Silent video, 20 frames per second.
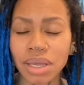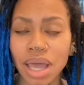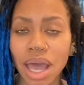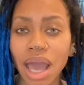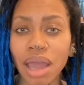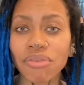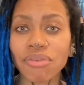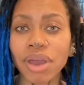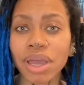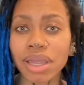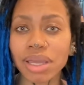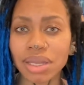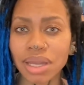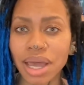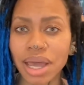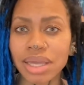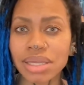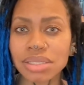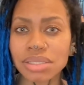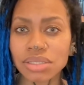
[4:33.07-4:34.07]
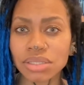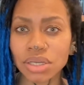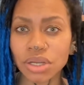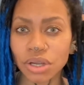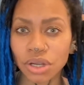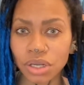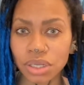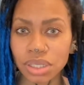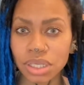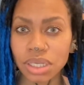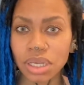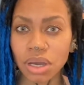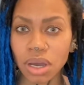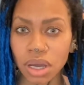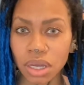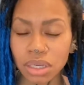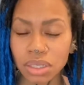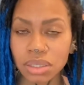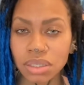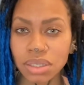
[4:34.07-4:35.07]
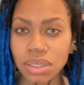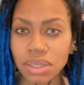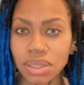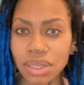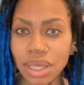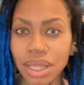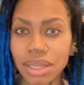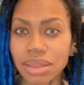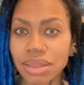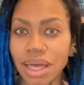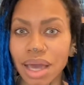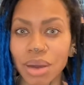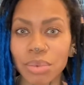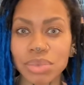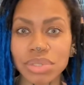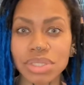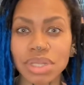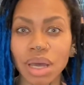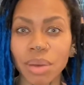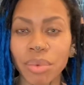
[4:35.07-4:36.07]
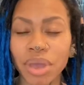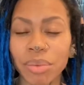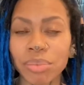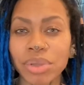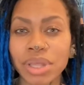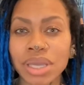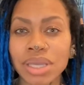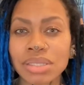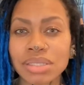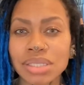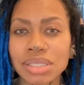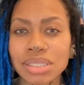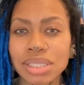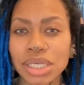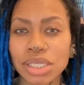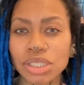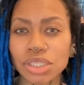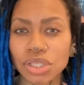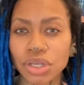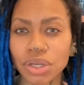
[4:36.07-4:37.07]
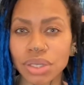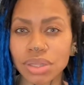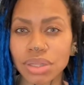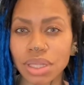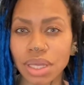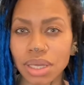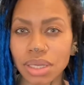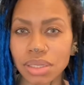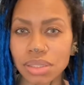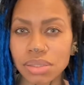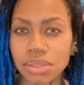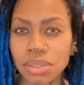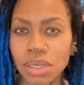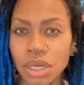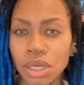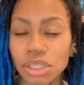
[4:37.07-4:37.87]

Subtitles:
I recognized early on that that was not my place to say certain things,